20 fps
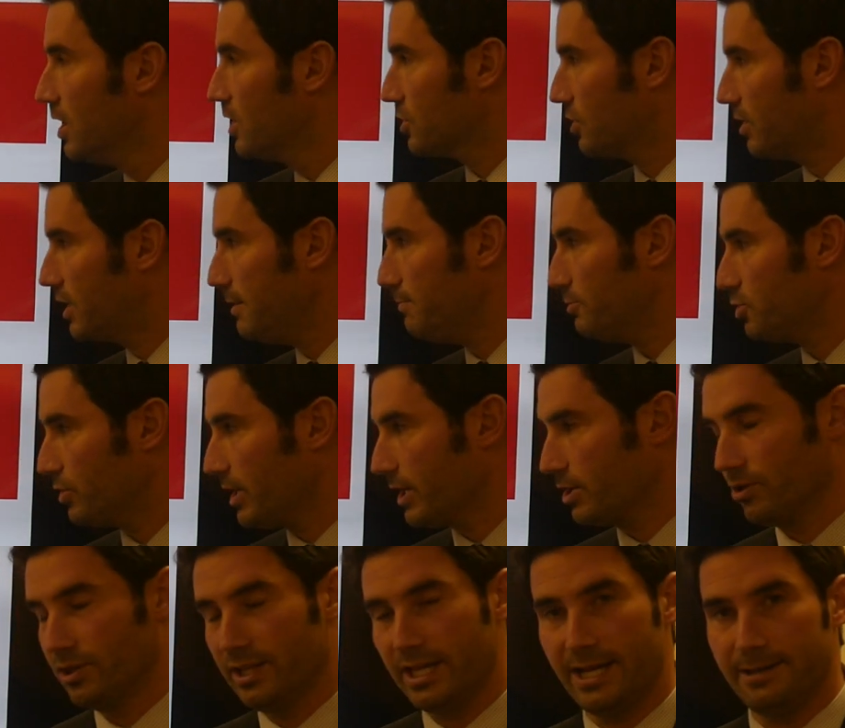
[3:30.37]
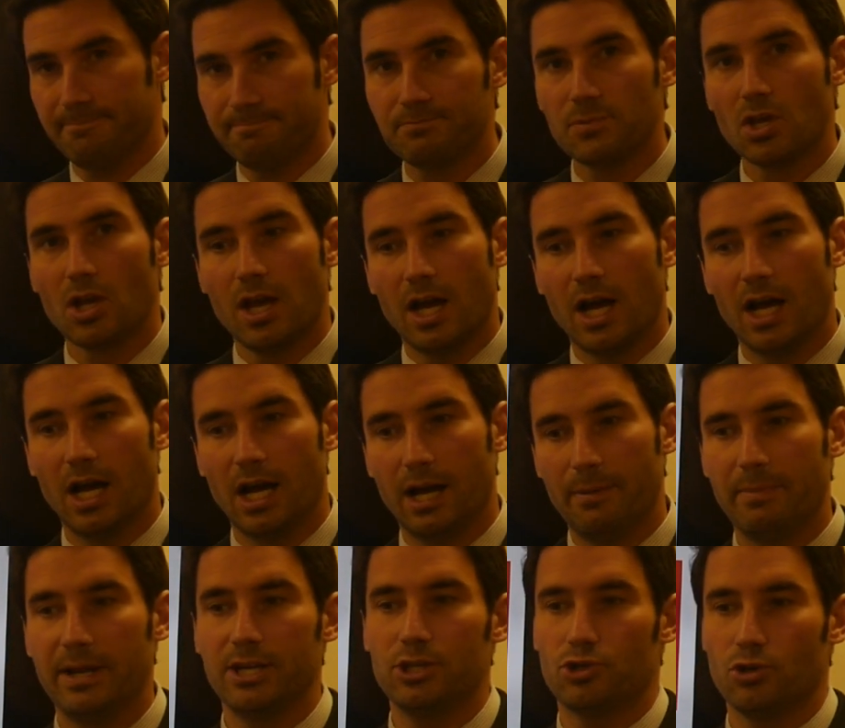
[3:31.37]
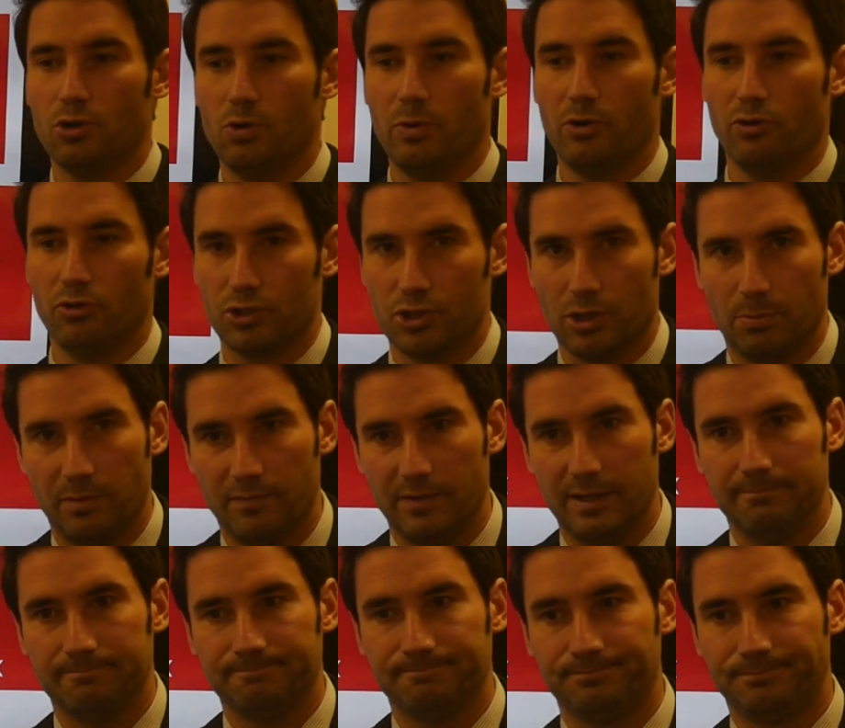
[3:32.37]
So keep a track on that and make sure we're on top of it.